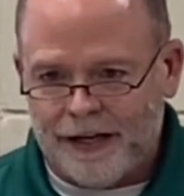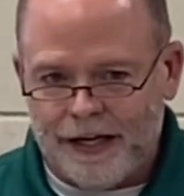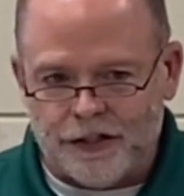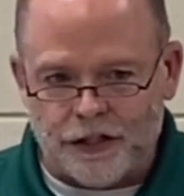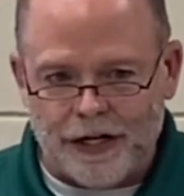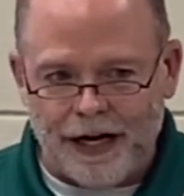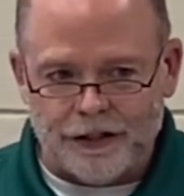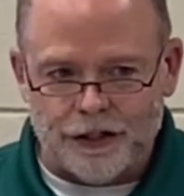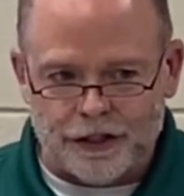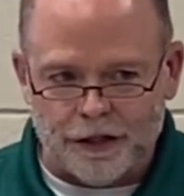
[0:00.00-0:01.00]
is it's not
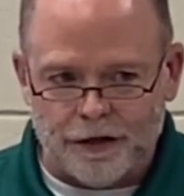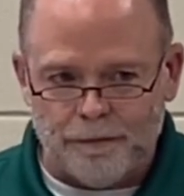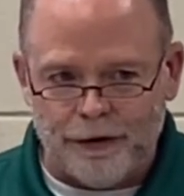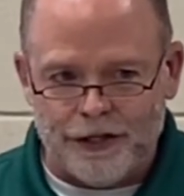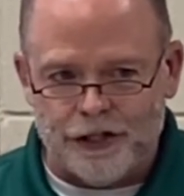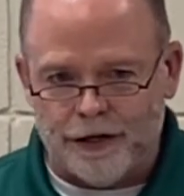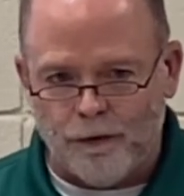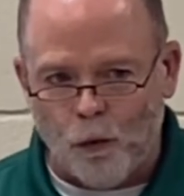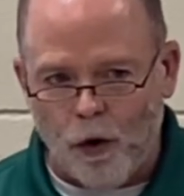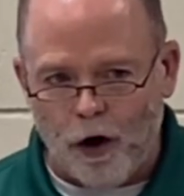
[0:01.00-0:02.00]
just the completion of
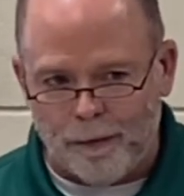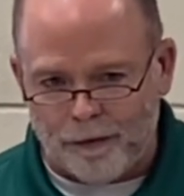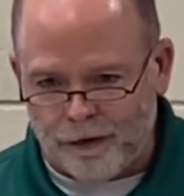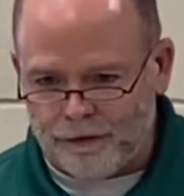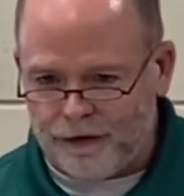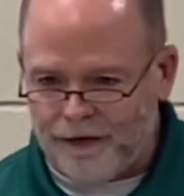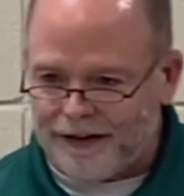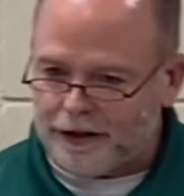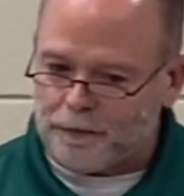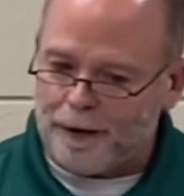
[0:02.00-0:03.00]
a wall, but we, we've
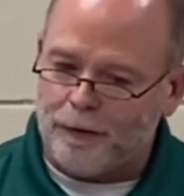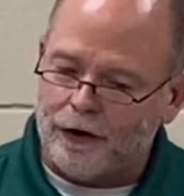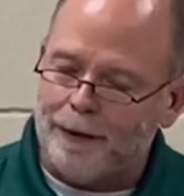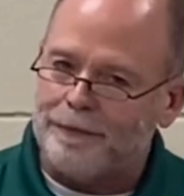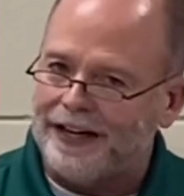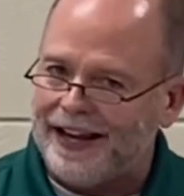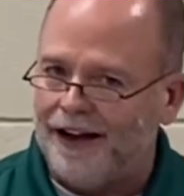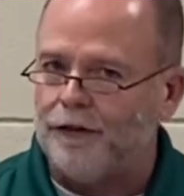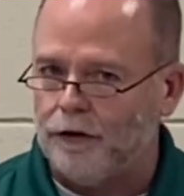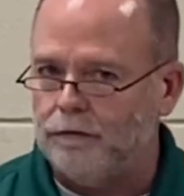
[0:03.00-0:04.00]
had these people come
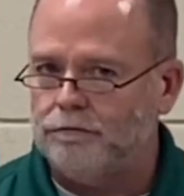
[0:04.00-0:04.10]
together.